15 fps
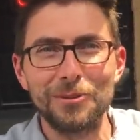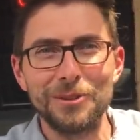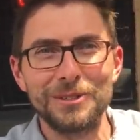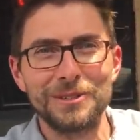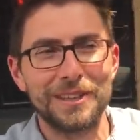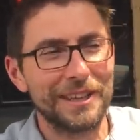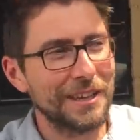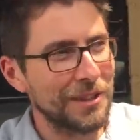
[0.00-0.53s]

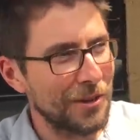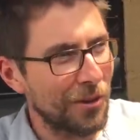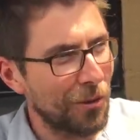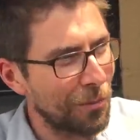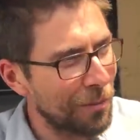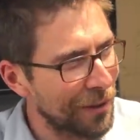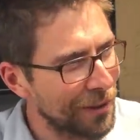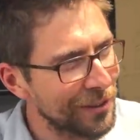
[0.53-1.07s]
coolest thing of the
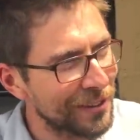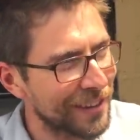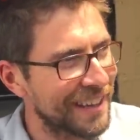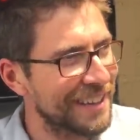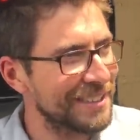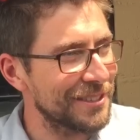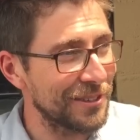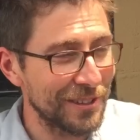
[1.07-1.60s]
whole
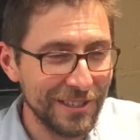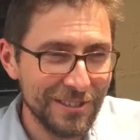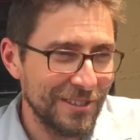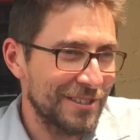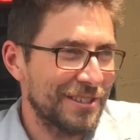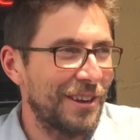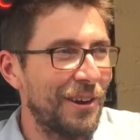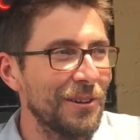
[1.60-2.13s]
building. So let's
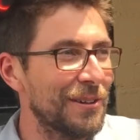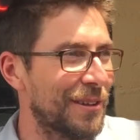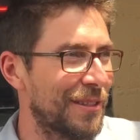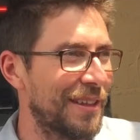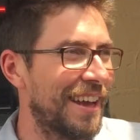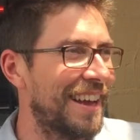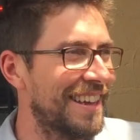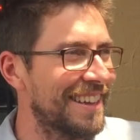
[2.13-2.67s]
just call it
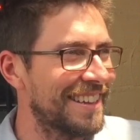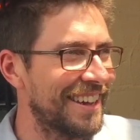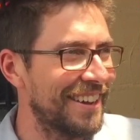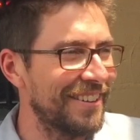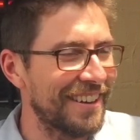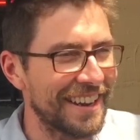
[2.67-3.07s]
that, you know.